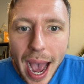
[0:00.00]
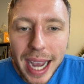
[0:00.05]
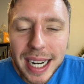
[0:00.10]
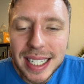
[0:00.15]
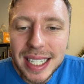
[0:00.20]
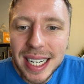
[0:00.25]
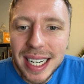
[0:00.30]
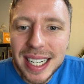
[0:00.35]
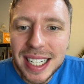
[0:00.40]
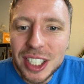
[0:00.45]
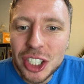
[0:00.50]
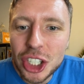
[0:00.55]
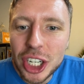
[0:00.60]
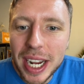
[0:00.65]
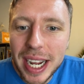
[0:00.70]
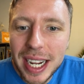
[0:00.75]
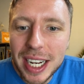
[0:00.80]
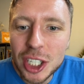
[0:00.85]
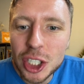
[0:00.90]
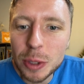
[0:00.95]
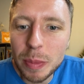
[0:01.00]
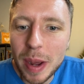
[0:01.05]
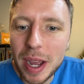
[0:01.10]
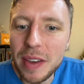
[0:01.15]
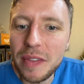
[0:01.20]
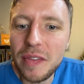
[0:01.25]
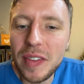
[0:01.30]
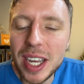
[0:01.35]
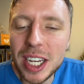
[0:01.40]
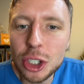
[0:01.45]
I didn't change
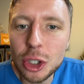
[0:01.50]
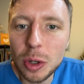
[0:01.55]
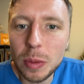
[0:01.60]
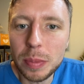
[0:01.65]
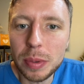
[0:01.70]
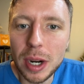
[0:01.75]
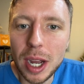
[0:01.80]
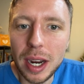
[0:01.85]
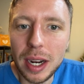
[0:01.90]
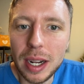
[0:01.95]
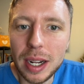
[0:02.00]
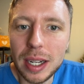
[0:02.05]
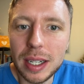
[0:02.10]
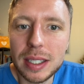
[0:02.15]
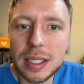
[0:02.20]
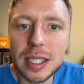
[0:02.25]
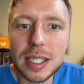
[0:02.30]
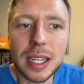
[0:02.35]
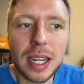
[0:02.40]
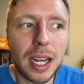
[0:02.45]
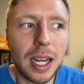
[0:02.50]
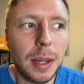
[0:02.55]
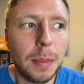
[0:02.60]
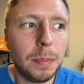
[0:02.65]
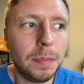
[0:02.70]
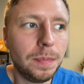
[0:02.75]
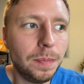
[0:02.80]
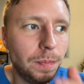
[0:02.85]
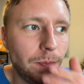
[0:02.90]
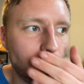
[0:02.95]
my facial products.
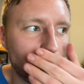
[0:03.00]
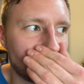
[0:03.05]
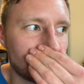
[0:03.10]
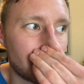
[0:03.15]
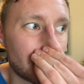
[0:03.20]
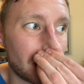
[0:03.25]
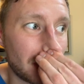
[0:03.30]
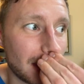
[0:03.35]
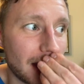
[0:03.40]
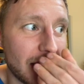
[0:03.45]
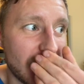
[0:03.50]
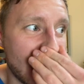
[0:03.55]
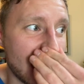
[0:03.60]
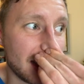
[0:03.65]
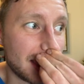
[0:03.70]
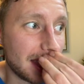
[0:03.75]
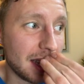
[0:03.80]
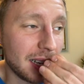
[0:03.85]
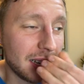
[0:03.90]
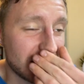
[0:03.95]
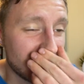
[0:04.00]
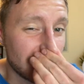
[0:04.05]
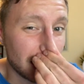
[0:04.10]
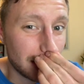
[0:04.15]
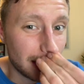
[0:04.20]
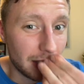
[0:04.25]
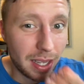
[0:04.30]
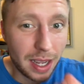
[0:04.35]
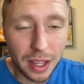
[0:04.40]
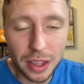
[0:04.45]
I think
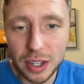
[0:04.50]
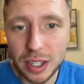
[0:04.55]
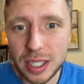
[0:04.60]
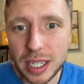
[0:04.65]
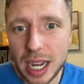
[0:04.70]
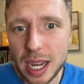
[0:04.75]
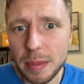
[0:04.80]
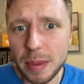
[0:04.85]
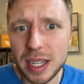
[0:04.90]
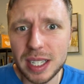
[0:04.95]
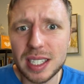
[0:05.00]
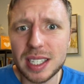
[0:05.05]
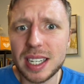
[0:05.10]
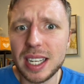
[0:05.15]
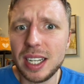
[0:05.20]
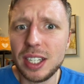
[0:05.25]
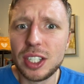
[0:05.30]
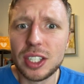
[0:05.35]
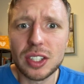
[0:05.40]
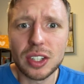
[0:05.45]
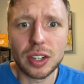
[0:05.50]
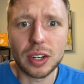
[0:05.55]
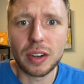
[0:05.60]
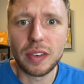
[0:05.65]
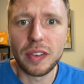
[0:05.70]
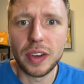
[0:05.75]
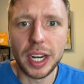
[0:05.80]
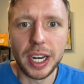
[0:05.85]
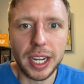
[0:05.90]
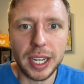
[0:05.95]
the other day my skin just
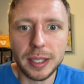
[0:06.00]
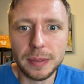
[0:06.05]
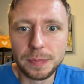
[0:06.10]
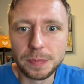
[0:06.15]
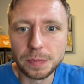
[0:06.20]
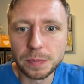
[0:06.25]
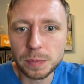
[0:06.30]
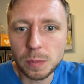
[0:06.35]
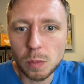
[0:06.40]
looked funny.